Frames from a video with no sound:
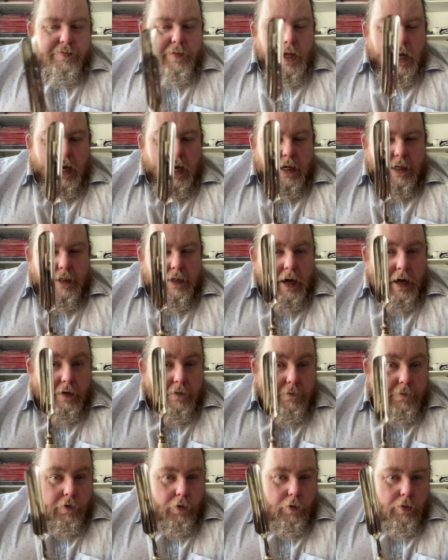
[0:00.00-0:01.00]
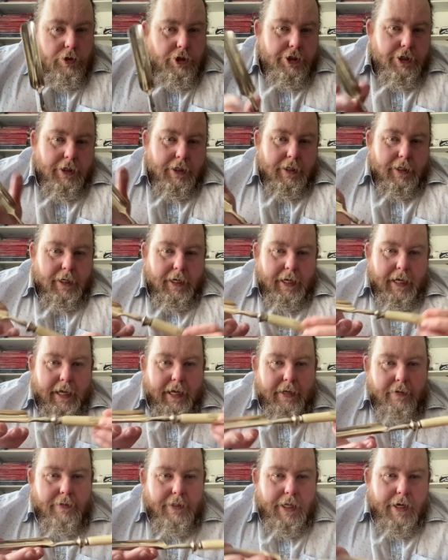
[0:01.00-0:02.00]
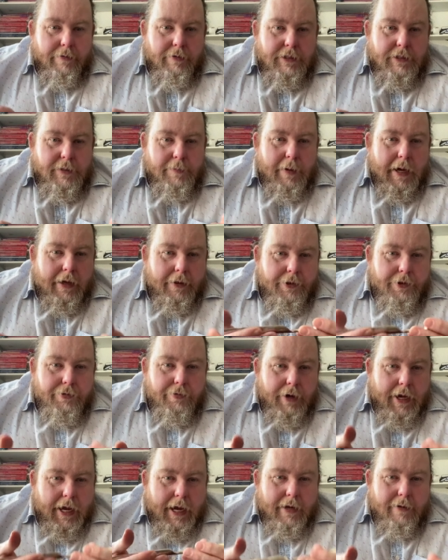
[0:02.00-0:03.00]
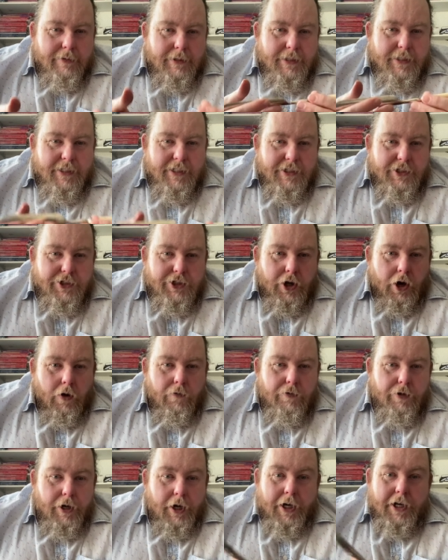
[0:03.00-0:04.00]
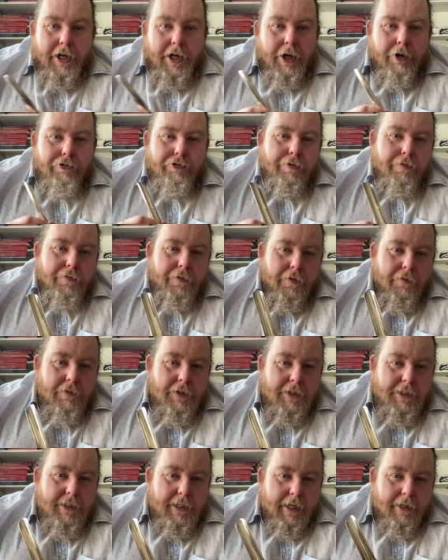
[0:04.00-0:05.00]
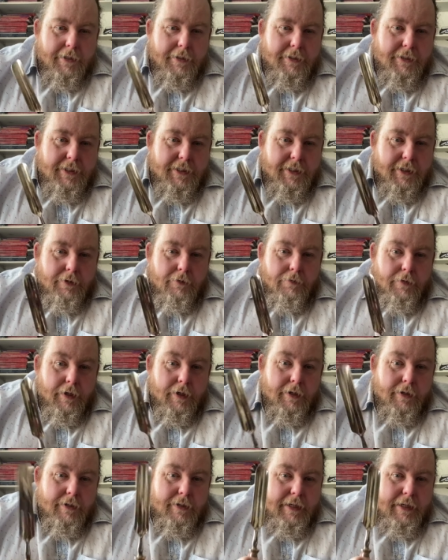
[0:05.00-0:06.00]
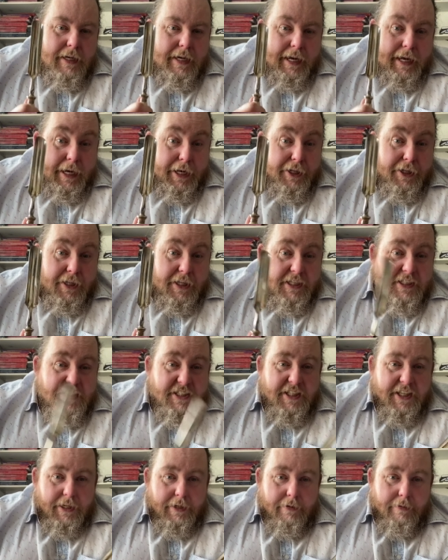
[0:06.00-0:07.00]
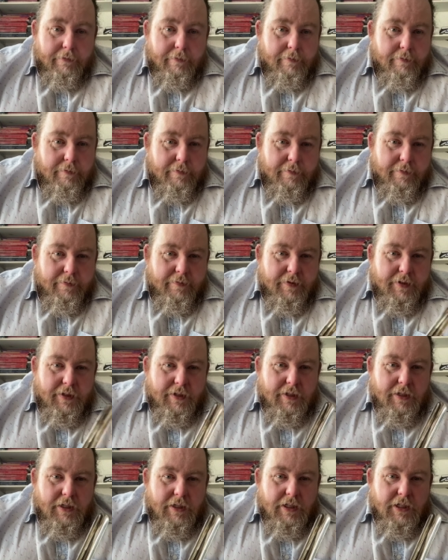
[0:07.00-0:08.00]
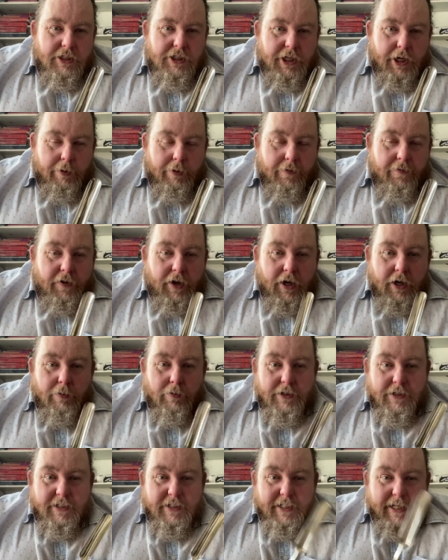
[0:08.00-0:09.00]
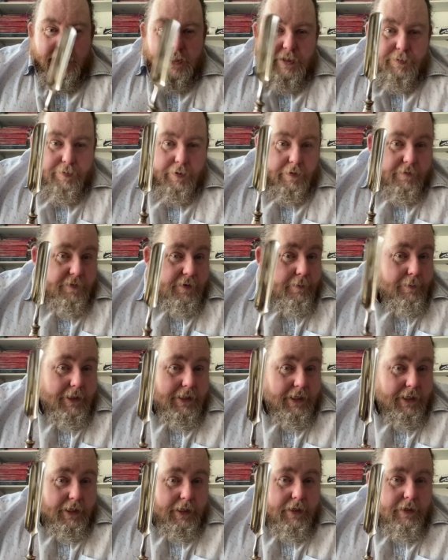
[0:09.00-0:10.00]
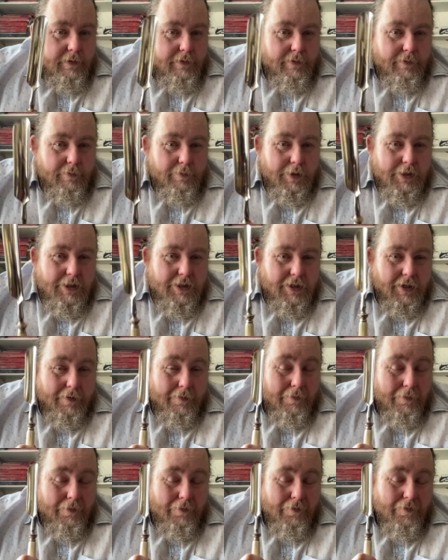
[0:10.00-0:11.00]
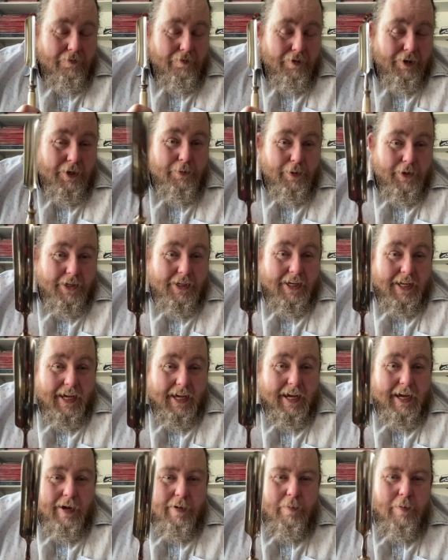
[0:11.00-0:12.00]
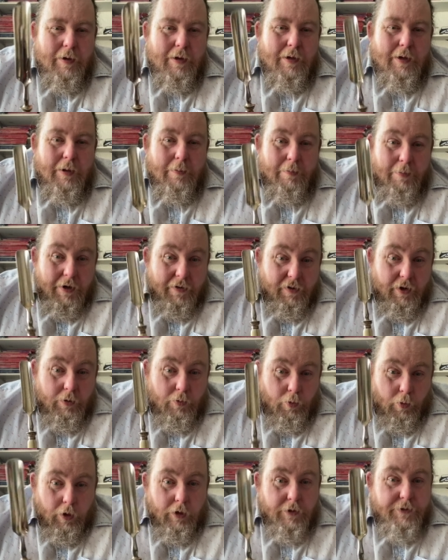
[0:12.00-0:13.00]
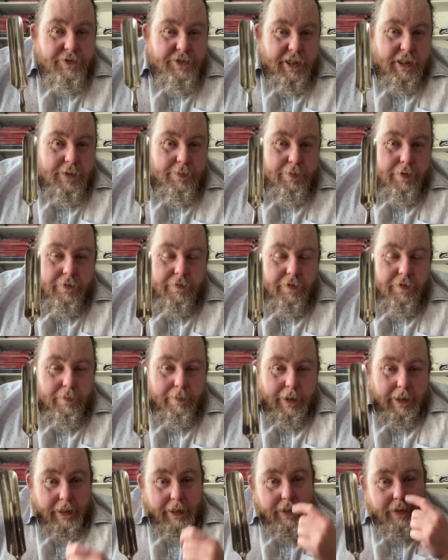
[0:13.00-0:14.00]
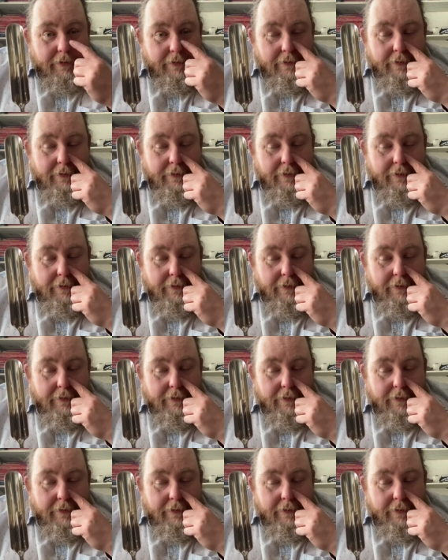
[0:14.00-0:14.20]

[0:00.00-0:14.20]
And unfortunately, there is about 3 ounces of 950 standard silver in this thing. So if I was desperate for money, which I frequently am, but if I was desperate for money,